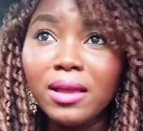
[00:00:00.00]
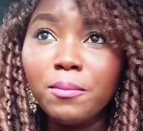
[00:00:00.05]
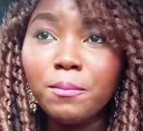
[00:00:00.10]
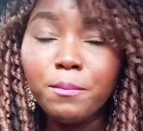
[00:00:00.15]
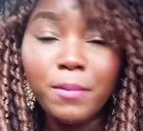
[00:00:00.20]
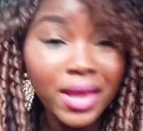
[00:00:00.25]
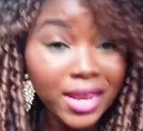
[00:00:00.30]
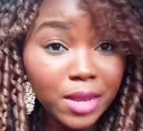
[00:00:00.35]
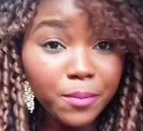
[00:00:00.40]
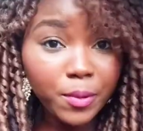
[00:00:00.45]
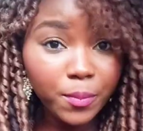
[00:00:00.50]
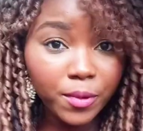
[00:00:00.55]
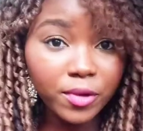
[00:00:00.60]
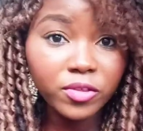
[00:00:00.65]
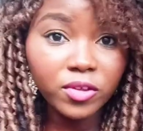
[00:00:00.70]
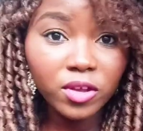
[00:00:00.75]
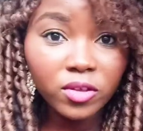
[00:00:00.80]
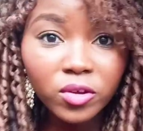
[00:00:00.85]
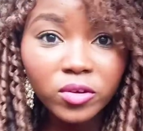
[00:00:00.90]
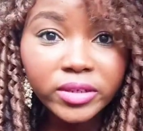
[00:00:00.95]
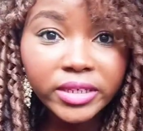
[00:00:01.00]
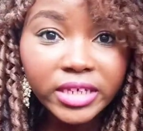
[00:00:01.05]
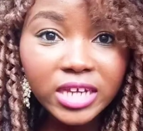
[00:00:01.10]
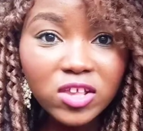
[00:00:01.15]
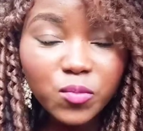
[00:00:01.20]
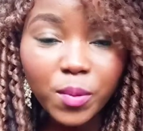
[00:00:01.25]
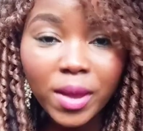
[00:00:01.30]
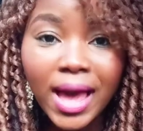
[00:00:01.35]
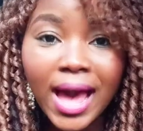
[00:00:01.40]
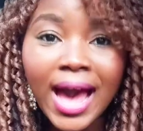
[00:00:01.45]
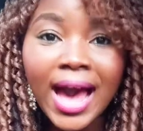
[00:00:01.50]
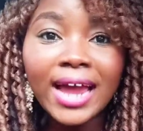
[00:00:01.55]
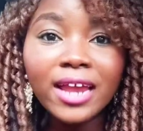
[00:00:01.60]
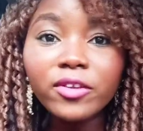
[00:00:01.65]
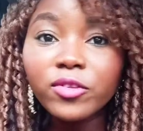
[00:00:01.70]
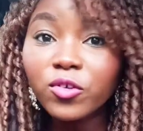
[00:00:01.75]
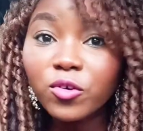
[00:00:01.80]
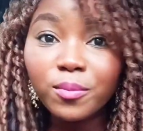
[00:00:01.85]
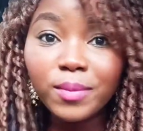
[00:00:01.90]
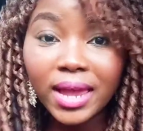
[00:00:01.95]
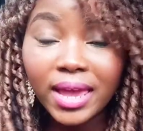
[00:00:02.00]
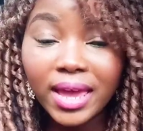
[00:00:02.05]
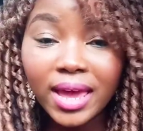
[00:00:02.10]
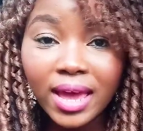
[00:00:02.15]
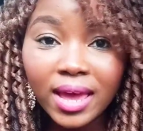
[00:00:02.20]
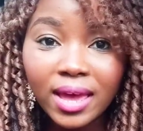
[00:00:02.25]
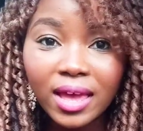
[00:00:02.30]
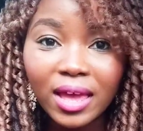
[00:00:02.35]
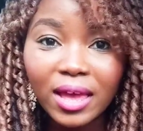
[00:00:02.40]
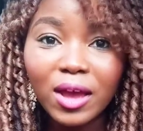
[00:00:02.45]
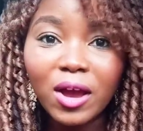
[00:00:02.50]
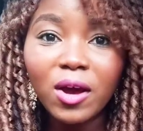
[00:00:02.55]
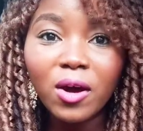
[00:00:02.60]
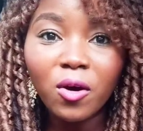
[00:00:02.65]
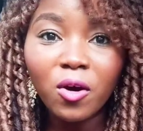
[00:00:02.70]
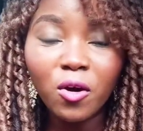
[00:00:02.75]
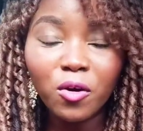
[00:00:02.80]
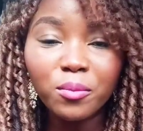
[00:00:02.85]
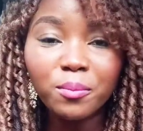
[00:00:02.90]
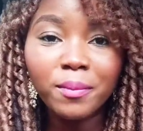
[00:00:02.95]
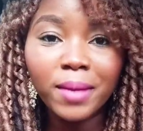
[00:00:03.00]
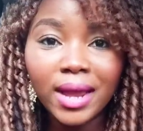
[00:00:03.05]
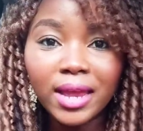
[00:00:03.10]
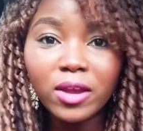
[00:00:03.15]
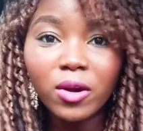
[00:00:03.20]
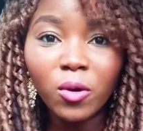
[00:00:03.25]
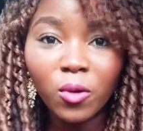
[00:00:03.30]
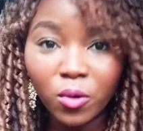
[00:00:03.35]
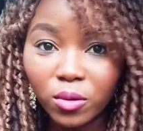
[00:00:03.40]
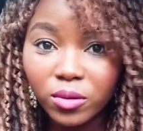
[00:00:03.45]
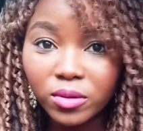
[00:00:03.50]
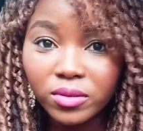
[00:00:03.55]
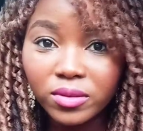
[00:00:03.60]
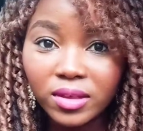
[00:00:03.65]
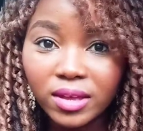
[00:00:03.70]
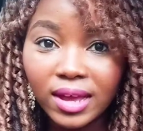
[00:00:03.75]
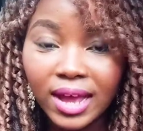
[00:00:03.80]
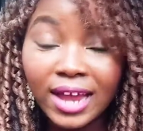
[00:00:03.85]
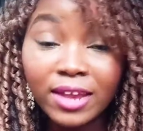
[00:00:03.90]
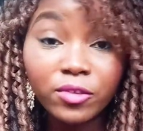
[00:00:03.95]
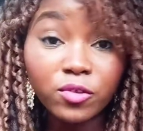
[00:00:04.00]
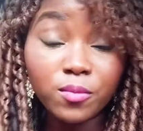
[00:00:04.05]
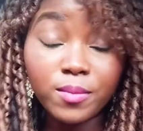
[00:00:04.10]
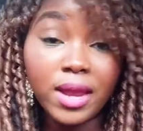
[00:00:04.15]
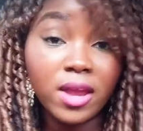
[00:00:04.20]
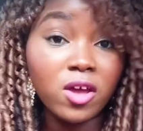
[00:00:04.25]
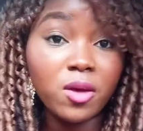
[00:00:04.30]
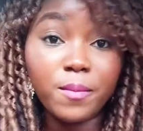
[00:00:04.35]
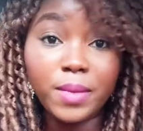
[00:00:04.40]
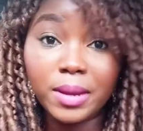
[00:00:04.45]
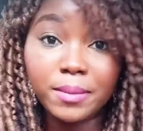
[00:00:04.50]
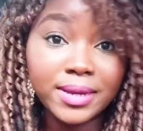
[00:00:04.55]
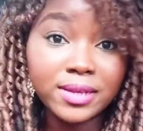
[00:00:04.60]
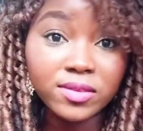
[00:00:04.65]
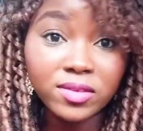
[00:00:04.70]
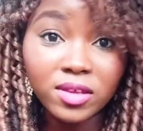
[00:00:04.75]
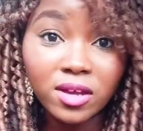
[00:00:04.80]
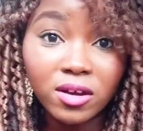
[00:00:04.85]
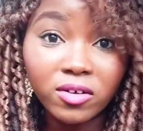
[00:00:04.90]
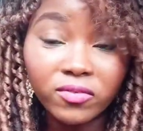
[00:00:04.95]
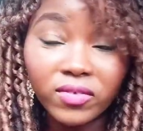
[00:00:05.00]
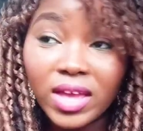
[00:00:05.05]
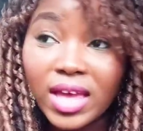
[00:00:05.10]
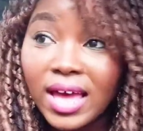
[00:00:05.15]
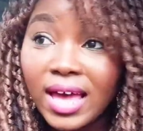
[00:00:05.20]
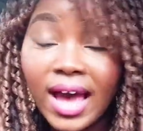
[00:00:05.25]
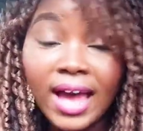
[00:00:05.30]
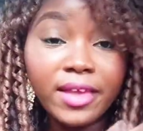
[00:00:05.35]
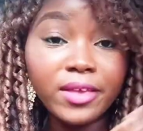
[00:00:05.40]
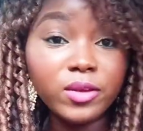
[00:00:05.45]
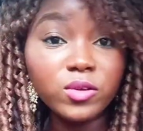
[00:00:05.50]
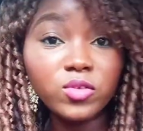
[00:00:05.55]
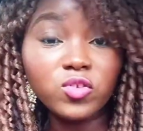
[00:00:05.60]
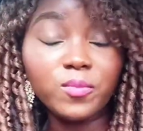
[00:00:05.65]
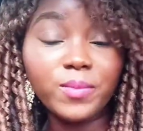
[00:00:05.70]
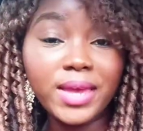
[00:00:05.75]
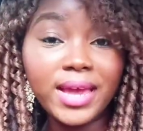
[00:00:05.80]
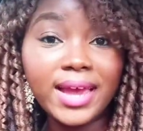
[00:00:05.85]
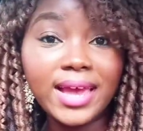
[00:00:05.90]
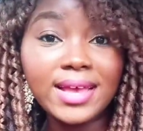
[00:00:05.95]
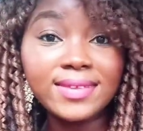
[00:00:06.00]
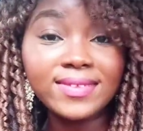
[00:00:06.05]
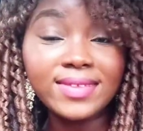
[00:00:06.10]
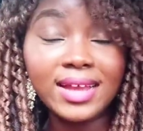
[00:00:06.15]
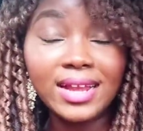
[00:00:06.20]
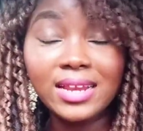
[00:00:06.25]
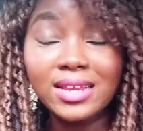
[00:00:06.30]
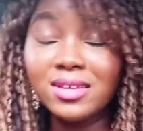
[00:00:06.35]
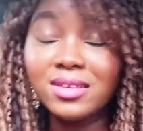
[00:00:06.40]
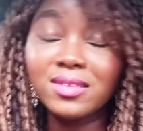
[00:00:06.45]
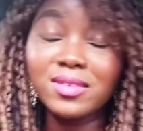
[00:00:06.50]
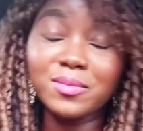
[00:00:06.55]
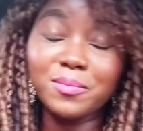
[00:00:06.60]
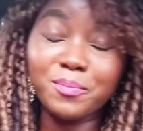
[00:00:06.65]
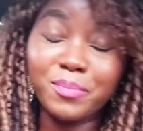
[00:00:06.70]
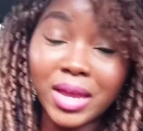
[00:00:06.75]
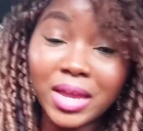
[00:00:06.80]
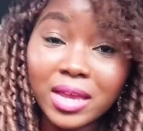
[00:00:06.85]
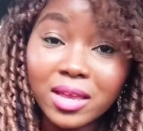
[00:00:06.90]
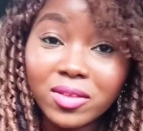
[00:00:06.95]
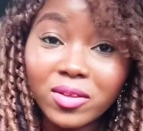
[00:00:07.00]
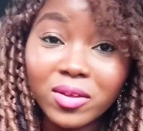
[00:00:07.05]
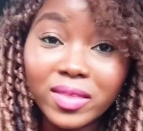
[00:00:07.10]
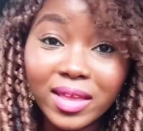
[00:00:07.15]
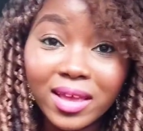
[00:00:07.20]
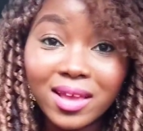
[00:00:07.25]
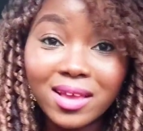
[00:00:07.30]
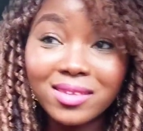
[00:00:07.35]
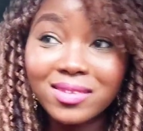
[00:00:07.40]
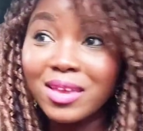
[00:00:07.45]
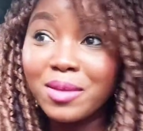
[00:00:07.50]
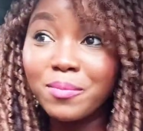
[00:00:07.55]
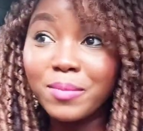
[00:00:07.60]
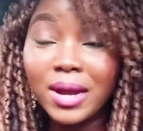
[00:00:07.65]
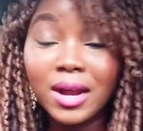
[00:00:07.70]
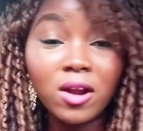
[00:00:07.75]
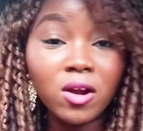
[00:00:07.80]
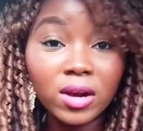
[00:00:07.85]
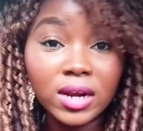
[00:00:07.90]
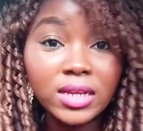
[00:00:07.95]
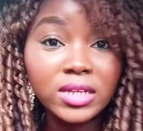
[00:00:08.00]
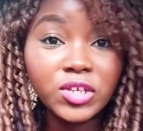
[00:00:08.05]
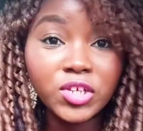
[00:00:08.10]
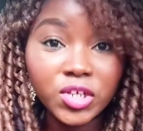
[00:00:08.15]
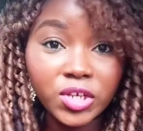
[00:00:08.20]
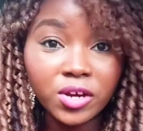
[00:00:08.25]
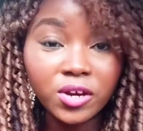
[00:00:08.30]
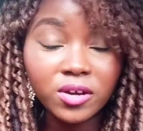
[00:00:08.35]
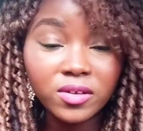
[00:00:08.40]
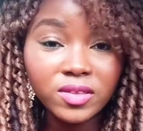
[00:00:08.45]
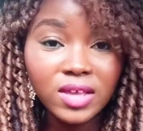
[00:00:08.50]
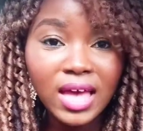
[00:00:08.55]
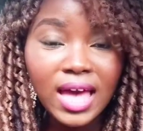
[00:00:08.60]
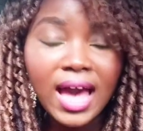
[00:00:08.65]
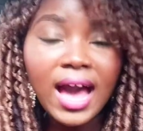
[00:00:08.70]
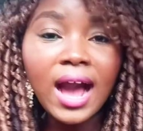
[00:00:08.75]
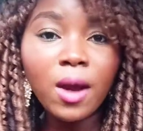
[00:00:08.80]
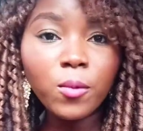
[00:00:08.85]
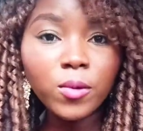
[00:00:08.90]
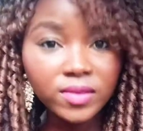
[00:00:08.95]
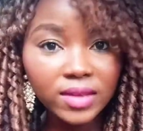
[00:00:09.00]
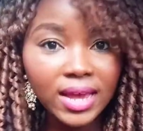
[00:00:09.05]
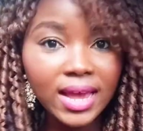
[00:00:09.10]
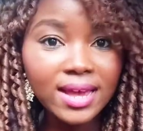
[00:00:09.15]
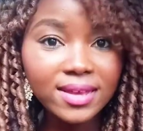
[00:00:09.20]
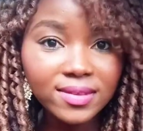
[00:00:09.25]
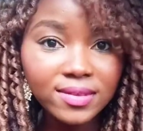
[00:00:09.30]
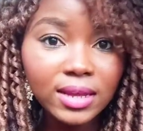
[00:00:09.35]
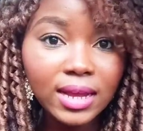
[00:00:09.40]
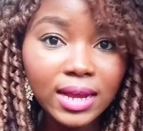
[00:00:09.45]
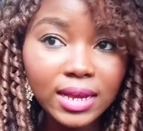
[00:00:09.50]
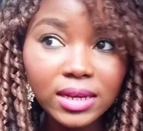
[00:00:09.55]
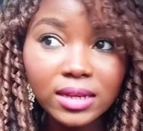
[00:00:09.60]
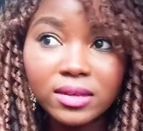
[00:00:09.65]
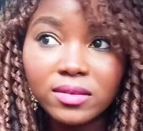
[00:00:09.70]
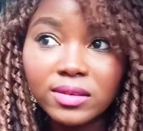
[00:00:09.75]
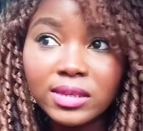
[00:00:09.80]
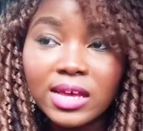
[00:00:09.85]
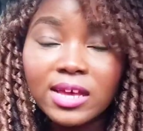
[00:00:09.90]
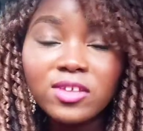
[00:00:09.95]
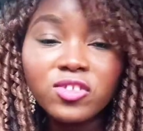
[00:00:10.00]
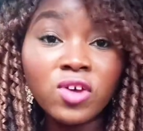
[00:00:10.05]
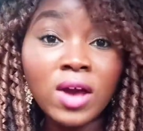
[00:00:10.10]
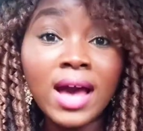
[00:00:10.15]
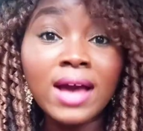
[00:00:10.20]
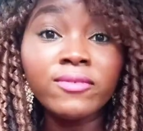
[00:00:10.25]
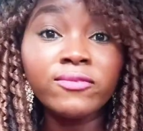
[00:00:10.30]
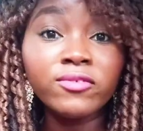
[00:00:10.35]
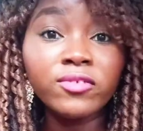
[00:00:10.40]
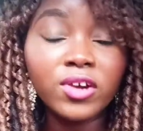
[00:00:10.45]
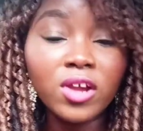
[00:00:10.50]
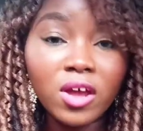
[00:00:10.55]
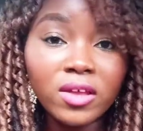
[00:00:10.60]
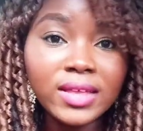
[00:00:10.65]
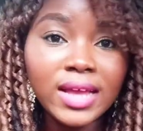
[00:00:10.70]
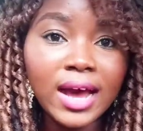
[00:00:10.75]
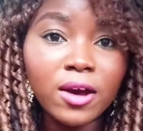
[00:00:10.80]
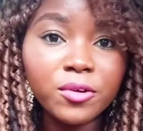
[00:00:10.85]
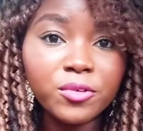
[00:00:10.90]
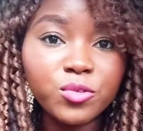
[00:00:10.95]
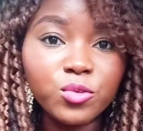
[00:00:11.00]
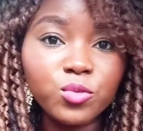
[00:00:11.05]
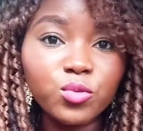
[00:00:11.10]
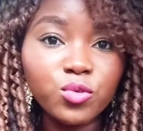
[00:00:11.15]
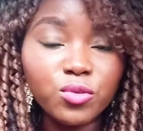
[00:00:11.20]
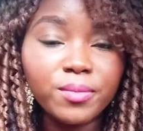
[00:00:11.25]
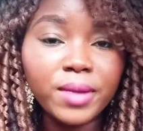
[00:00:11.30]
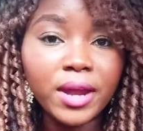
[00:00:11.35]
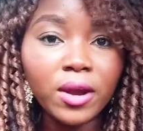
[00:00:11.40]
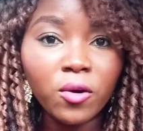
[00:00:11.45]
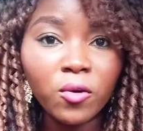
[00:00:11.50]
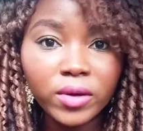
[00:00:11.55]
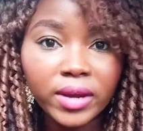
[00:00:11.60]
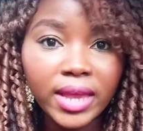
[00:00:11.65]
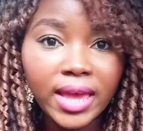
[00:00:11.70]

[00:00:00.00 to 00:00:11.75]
Many people don't know this, but I do my hair on my own. I do my hair by myself. I used to be a hairstylist back in the days in my college years. I was a hairstylist. So I've learned how to do my own